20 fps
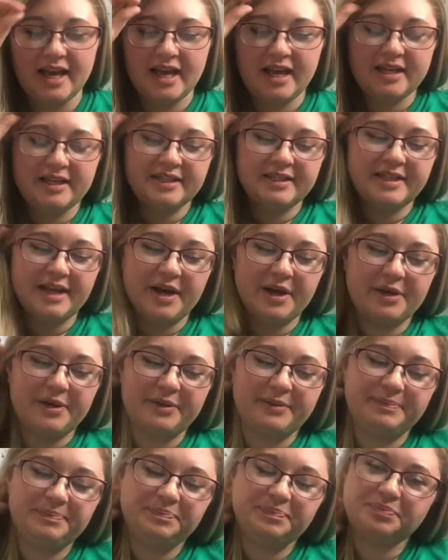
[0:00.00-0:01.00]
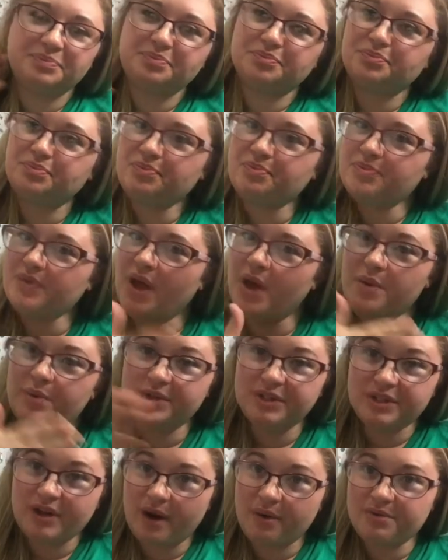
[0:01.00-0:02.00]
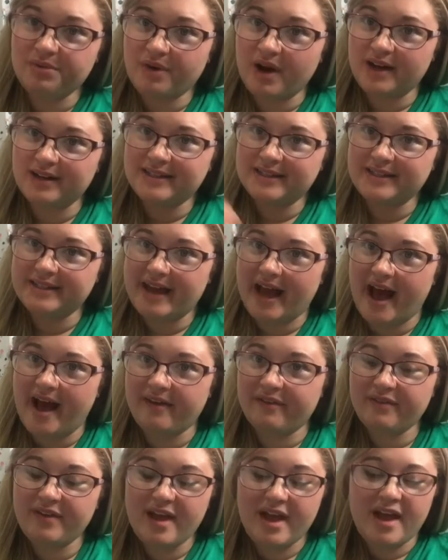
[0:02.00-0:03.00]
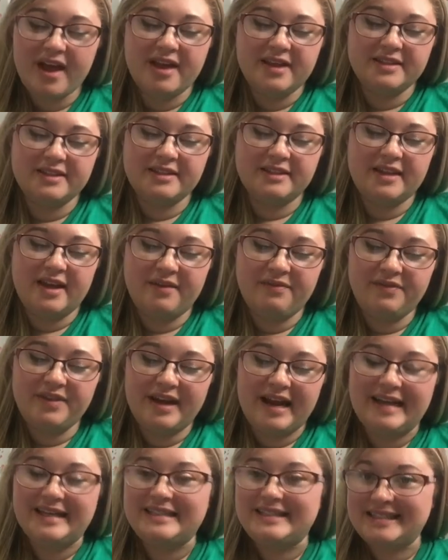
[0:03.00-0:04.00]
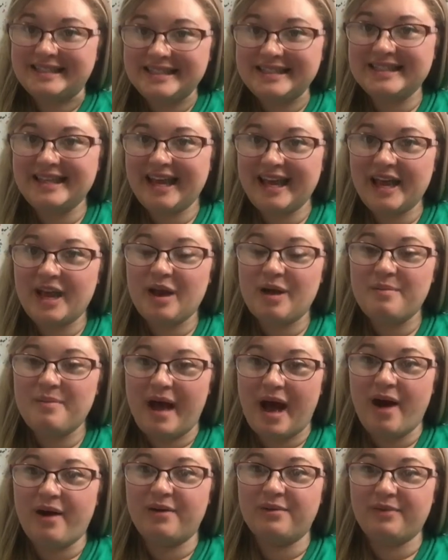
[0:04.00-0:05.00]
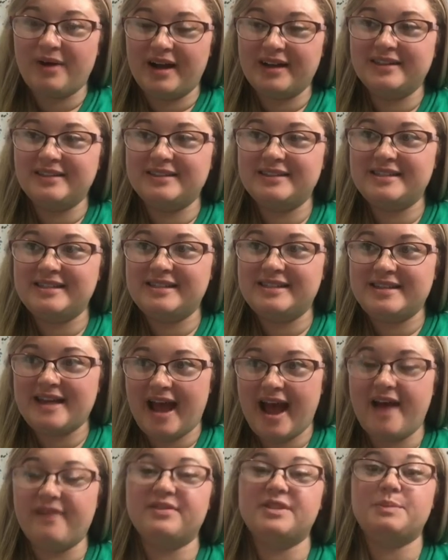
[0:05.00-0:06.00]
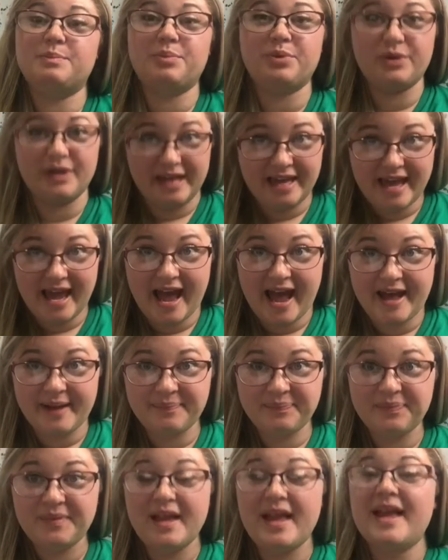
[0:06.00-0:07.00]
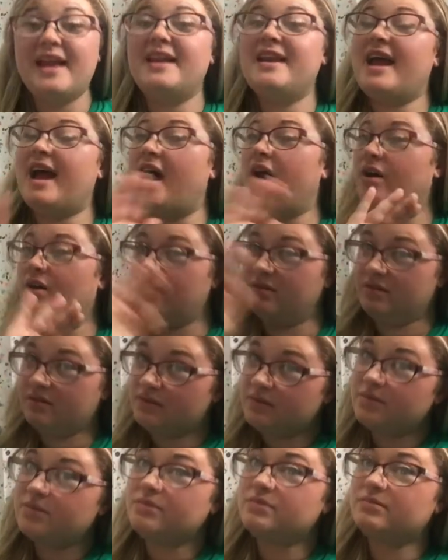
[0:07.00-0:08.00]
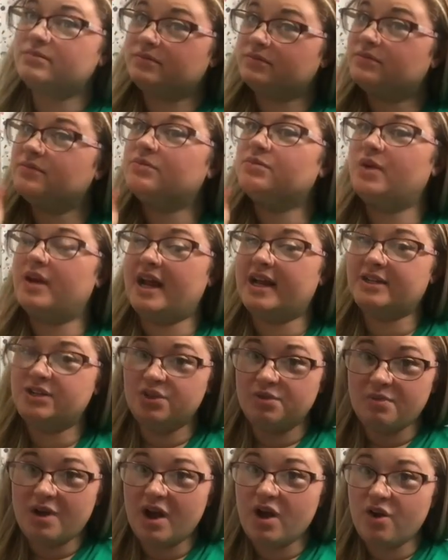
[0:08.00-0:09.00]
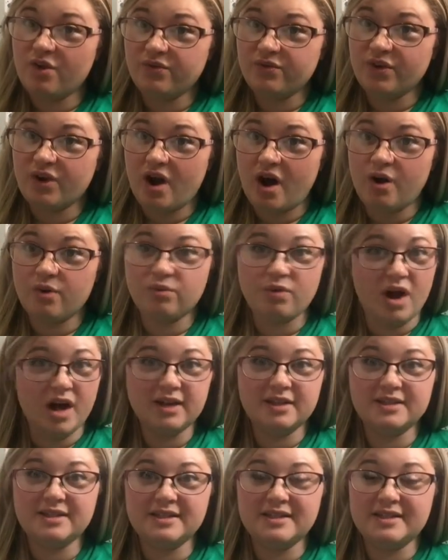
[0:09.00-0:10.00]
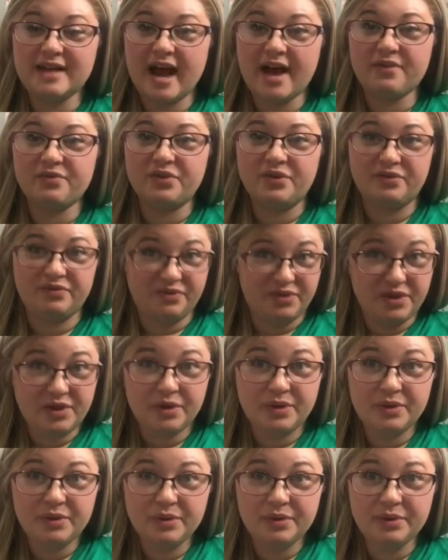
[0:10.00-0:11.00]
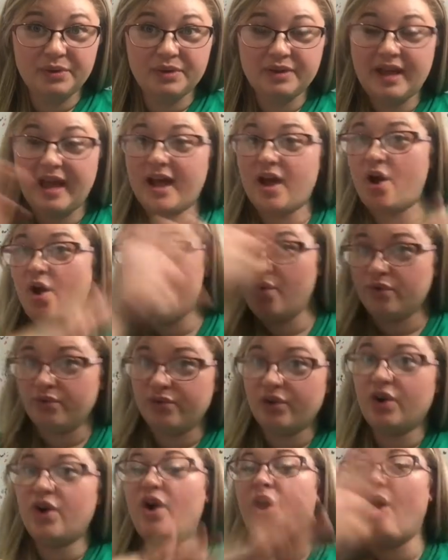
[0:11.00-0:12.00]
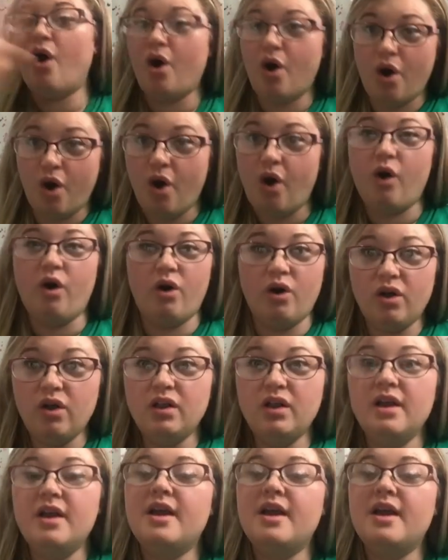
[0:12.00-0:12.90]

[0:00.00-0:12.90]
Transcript: So we'll start with Rod and Staff. Stuff that I dislike about Rod and Staff's pre-K. Now, when I do my overall Rod and Staff review, like overall,